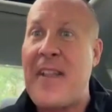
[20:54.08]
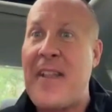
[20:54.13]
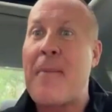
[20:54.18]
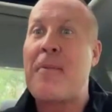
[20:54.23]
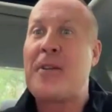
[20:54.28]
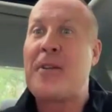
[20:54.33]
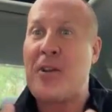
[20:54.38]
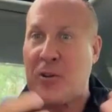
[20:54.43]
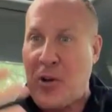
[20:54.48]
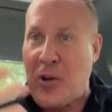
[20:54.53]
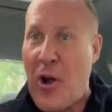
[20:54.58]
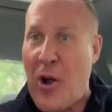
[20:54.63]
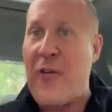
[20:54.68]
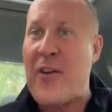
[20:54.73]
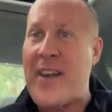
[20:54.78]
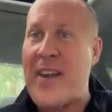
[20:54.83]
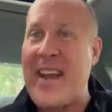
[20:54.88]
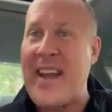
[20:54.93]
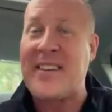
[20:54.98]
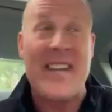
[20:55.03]
And up until
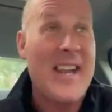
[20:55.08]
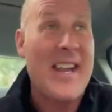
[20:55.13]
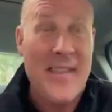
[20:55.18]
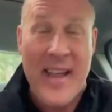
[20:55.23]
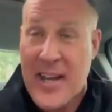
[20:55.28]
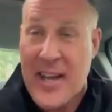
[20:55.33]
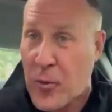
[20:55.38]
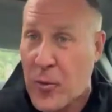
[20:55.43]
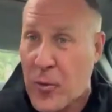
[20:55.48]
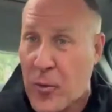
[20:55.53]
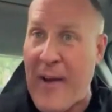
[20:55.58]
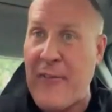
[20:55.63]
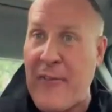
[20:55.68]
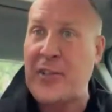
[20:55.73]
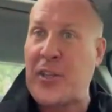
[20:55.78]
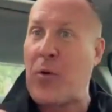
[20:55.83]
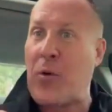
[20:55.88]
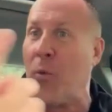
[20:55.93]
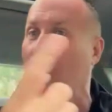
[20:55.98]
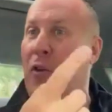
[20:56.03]
COVID 19, they
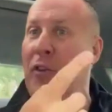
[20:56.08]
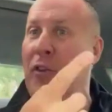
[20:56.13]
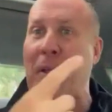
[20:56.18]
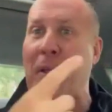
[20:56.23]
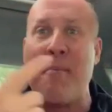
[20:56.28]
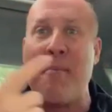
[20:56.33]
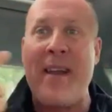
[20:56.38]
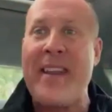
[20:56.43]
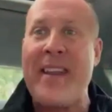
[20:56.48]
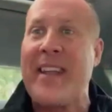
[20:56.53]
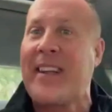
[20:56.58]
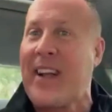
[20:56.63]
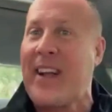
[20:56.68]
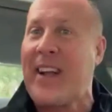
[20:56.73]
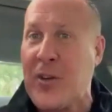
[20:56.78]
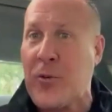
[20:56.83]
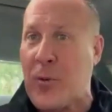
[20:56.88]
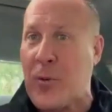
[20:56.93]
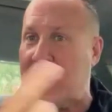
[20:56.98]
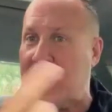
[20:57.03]
traveled the world in many
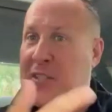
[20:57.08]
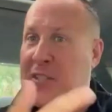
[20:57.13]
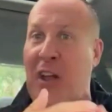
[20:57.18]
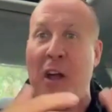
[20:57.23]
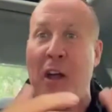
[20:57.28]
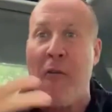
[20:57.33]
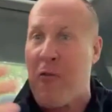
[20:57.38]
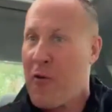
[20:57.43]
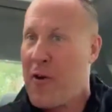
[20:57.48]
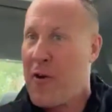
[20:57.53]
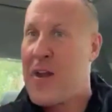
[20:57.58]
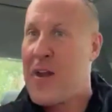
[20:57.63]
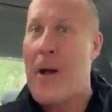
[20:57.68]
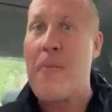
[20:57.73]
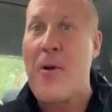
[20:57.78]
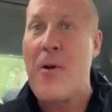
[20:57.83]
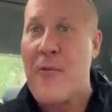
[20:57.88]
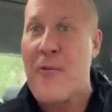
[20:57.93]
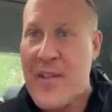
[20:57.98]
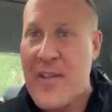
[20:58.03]
countries for a
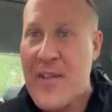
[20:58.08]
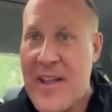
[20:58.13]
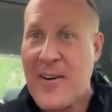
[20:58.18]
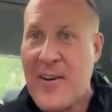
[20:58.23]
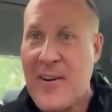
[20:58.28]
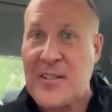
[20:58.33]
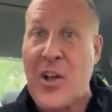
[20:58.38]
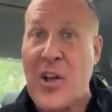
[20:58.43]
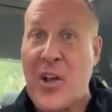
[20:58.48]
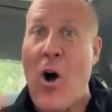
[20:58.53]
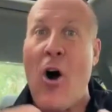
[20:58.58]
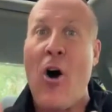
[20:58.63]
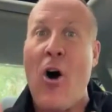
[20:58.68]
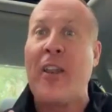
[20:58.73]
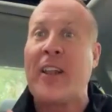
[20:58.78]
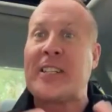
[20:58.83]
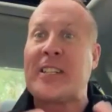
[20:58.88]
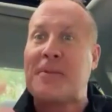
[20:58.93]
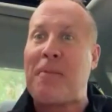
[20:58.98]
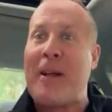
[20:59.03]
number of years,
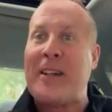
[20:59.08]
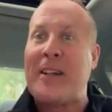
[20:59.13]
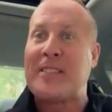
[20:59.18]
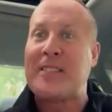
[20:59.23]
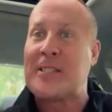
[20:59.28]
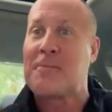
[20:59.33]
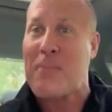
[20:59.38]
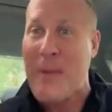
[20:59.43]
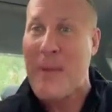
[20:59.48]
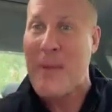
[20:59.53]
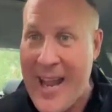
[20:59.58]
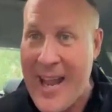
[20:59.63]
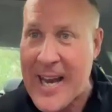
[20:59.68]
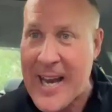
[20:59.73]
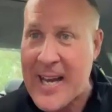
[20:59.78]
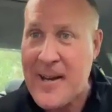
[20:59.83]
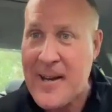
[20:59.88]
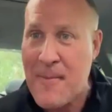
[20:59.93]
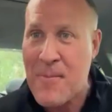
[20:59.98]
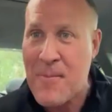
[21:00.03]
all expenses
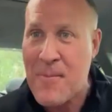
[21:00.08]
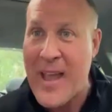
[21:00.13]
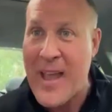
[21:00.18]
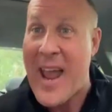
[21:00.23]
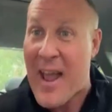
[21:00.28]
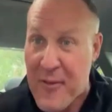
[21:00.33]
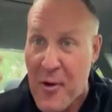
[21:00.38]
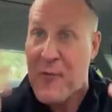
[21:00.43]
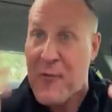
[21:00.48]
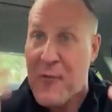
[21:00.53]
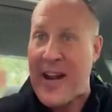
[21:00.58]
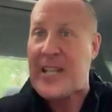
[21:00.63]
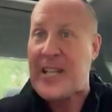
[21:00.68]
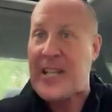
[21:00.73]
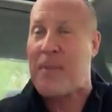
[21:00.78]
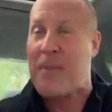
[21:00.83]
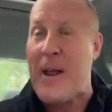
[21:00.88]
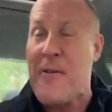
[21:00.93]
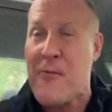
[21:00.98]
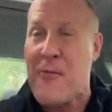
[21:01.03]
paid, and their
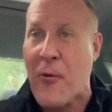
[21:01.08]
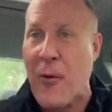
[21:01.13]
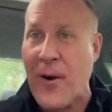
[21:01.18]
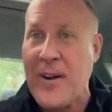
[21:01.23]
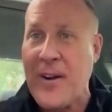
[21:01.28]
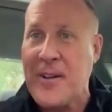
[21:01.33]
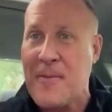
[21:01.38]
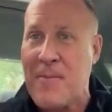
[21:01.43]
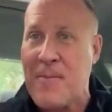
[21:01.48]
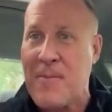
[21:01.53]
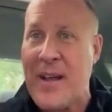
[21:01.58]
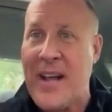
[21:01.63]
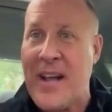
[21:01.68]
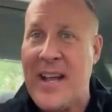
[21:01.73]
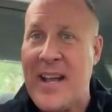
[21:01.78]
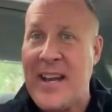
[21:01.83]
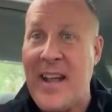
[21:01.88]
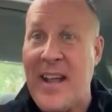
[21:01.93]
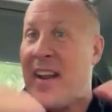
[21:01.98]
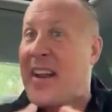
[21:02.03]
financially paid for it.
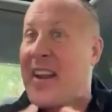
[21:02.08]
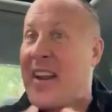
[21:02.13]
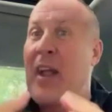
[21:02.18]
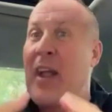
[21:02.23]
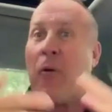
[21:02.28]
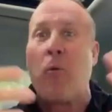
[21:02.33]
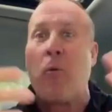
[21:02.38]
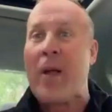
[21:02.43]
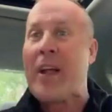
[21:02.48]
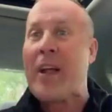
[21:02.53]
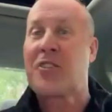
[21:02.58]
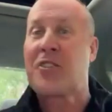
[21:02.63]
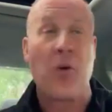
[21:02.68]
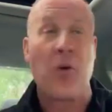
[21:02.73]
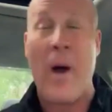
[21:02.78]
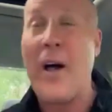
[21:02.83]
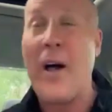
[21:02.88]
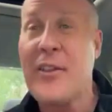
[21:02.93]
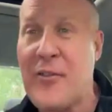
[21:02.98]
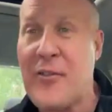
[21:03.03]
Now they didn't get rich
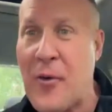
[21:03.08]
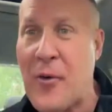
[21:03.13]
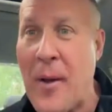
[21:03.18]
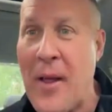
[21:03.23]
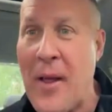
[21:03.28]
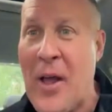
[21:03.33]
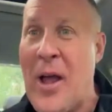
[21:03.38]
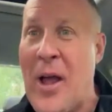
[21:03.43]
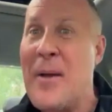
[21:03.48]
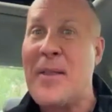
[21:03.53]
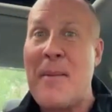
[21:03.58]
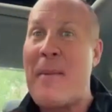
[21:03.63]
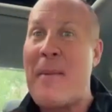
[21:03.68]
or wealthy from it.